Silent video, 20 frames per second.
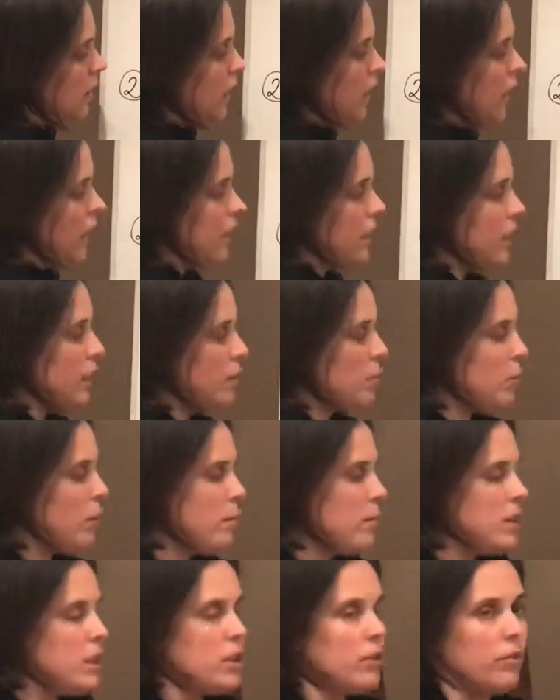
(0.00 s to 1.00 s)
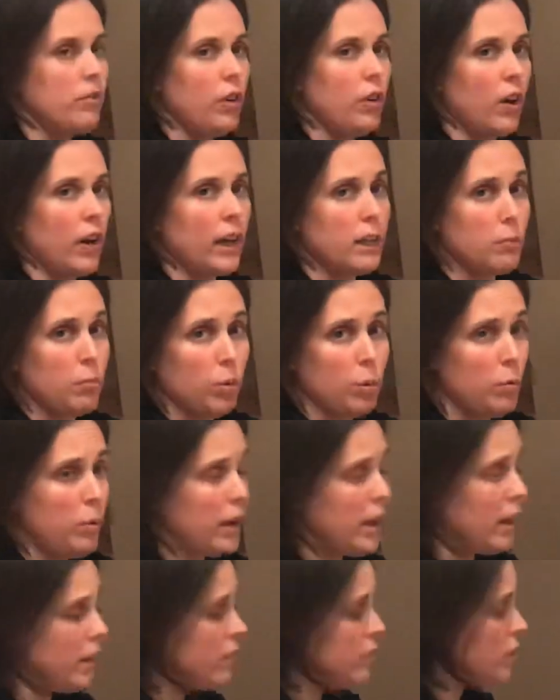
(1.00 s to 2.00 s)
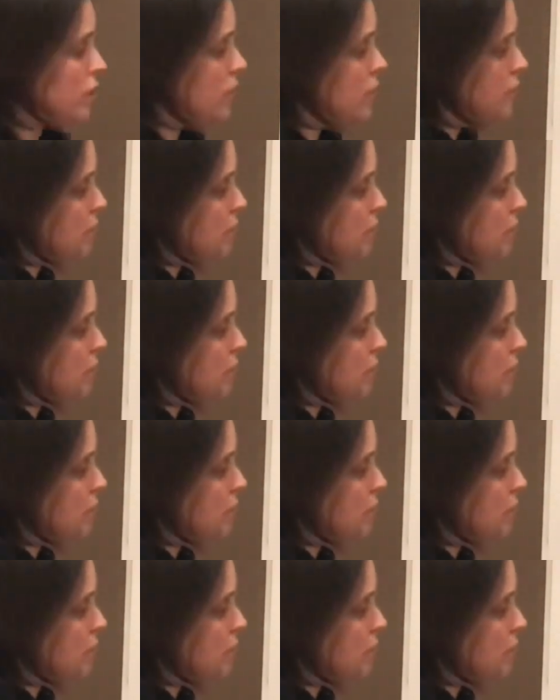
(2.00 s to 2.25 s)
And then when we divide, all we have to do is